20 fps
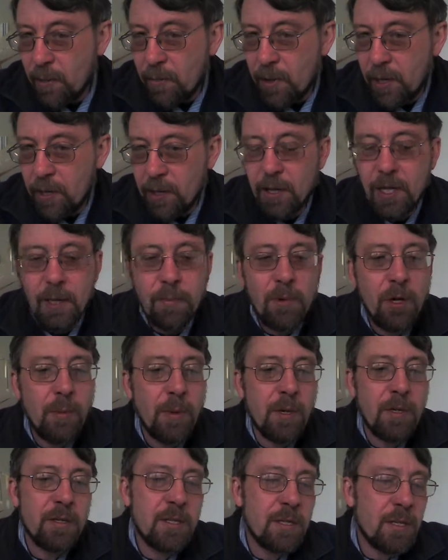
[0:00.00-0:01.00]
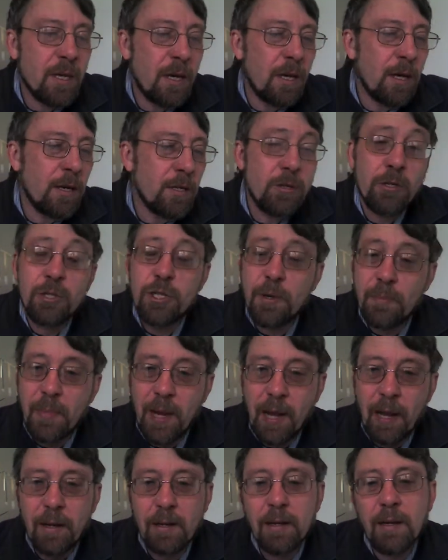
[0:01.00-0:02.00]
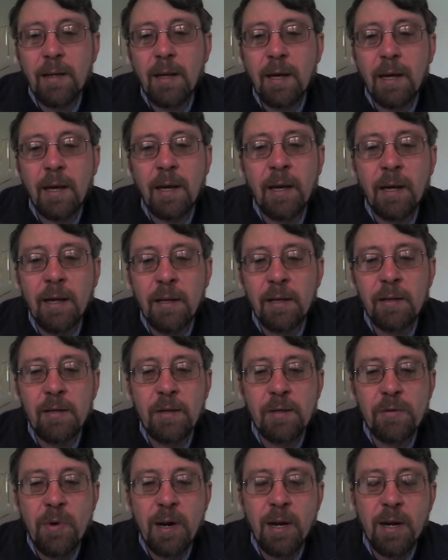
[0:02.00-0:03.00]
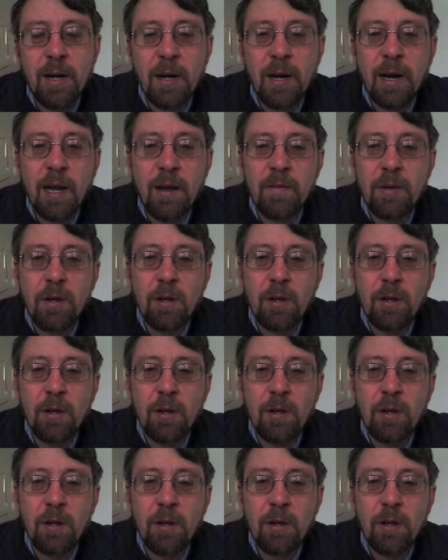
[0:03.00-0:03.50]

and regularly have contact in Japan with our